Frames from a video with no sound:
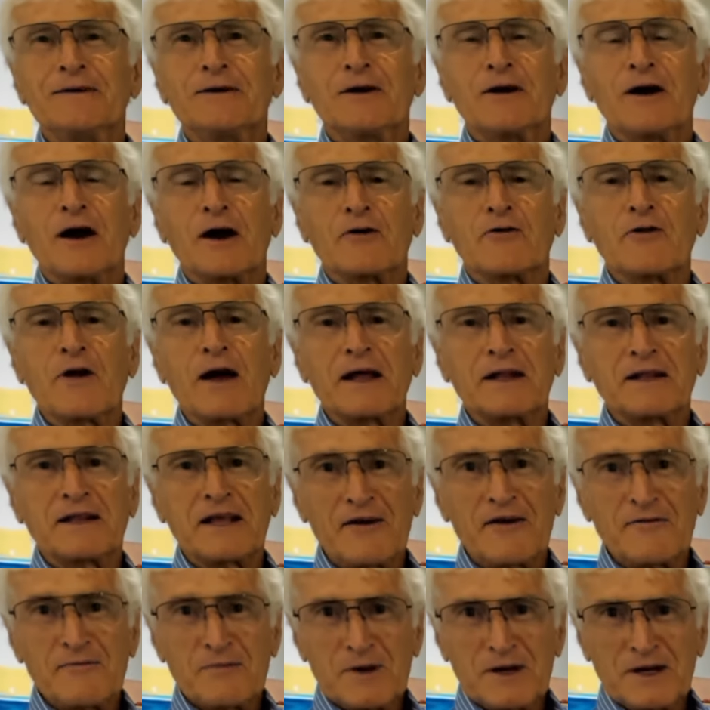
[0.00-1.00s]
a great
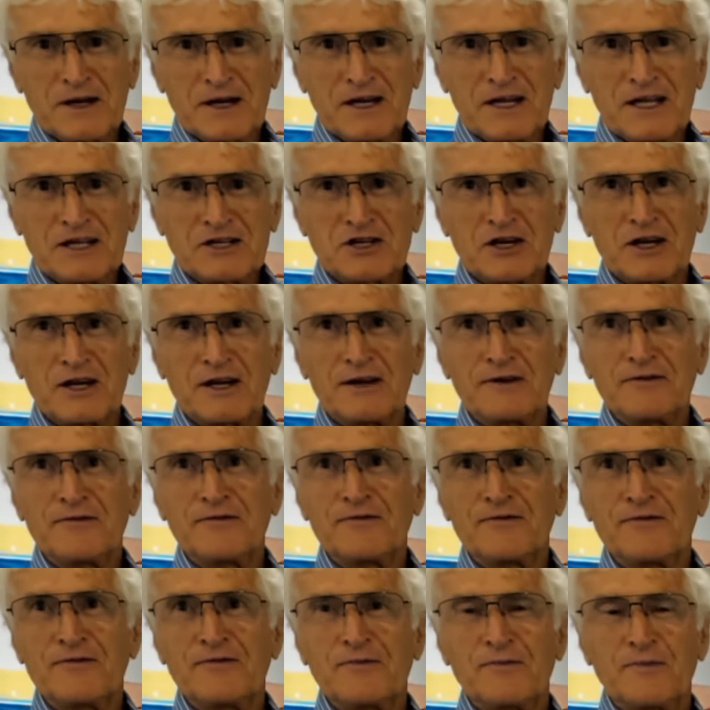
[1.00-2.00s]
government initiative
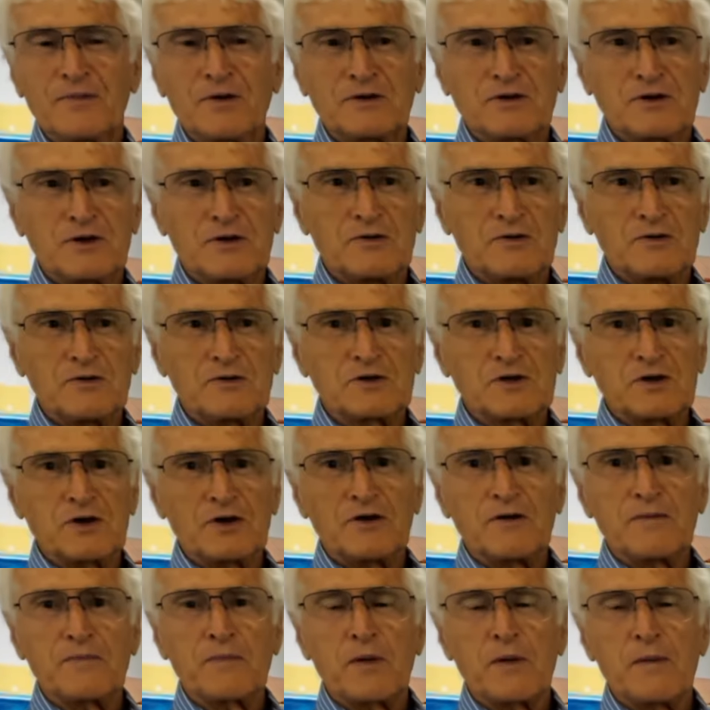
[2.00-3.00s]
to
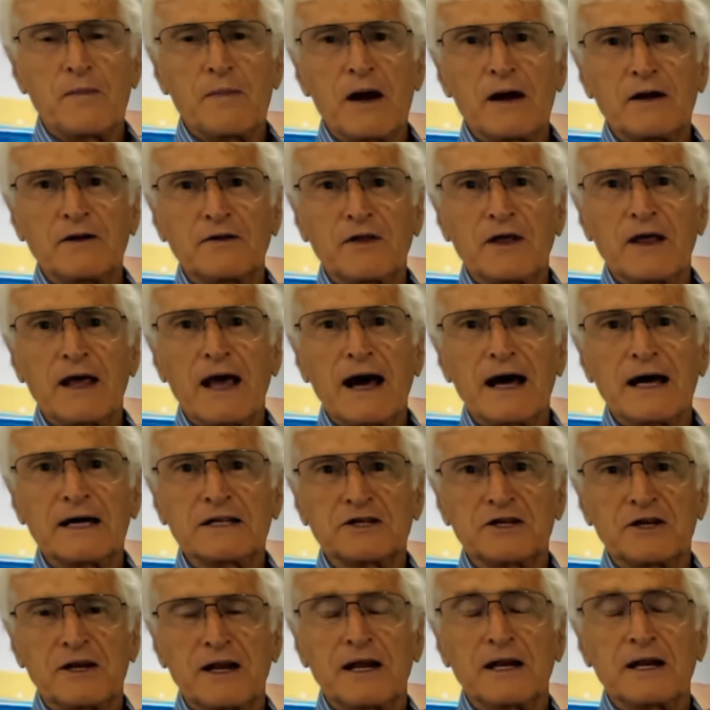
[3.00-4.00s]
sort of promote the
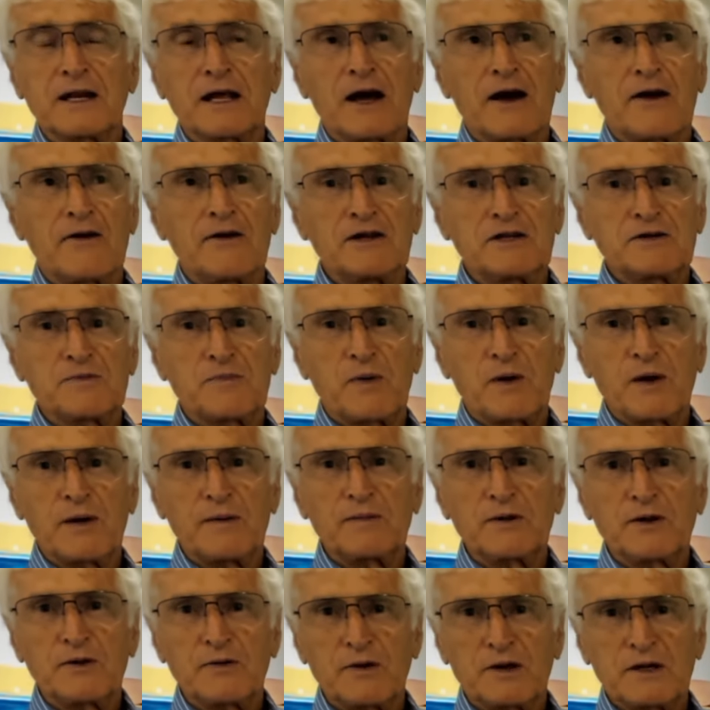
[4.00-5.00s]
arts and encourage
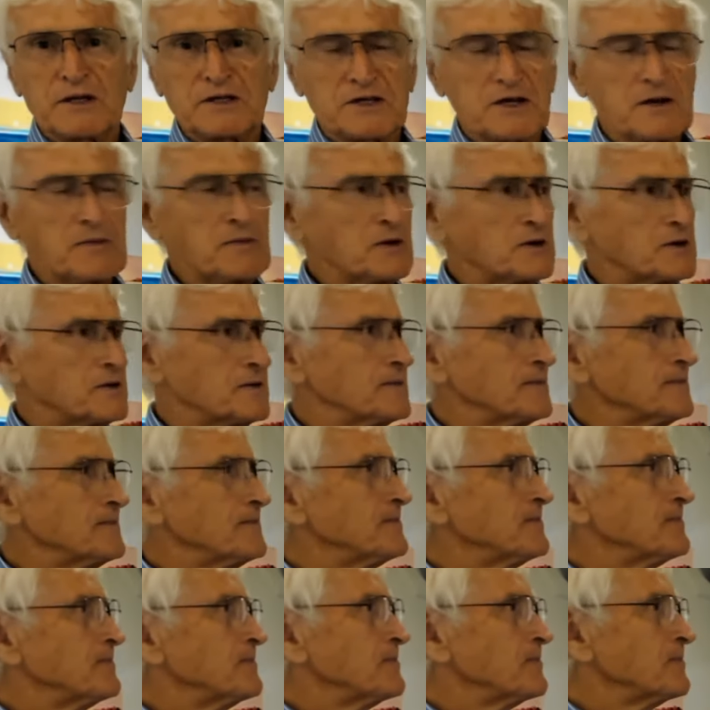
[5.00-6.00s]
people to exhibit.
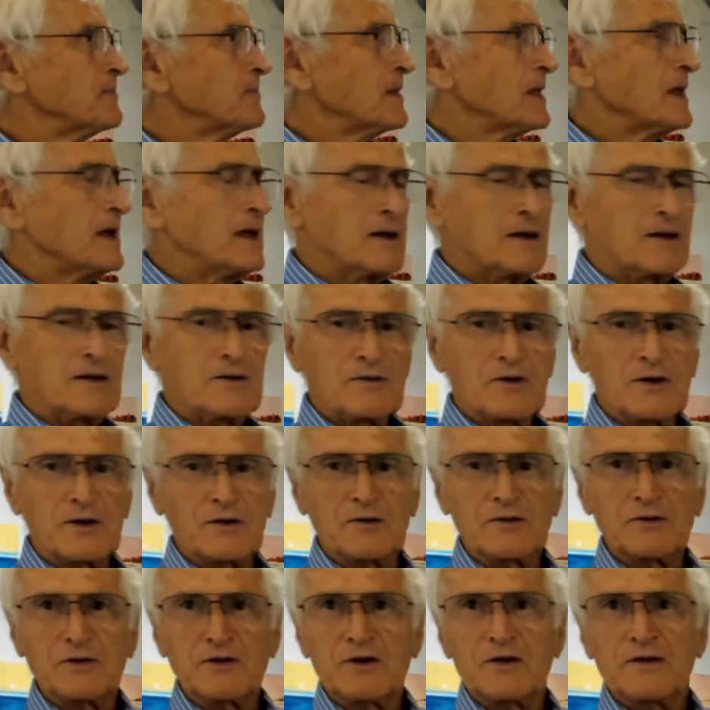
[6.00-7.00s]
You
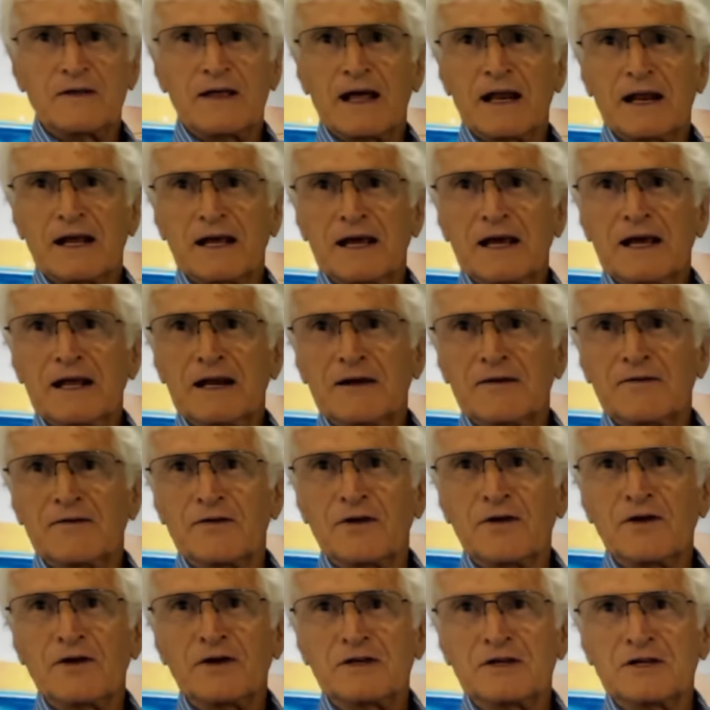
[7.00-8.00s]
could do that again if
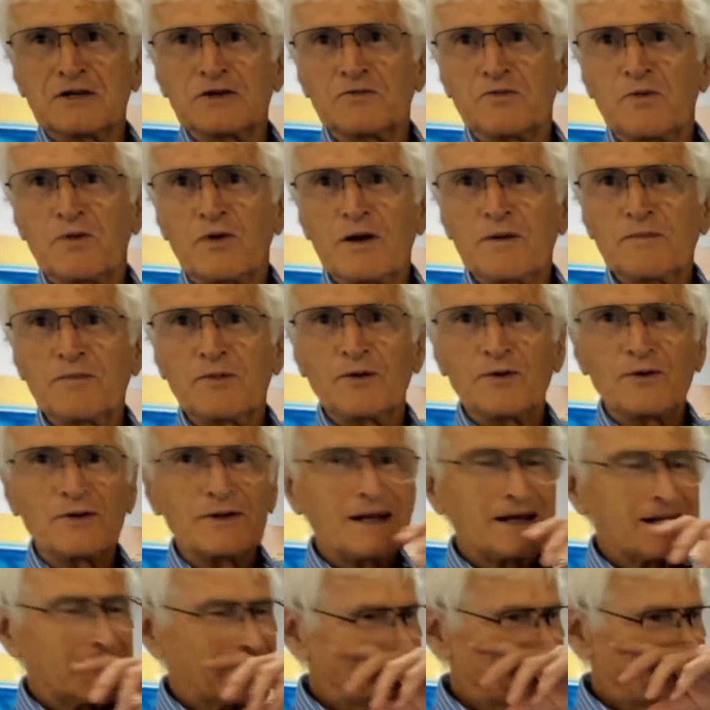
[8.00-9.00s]
you like, just wipe all that.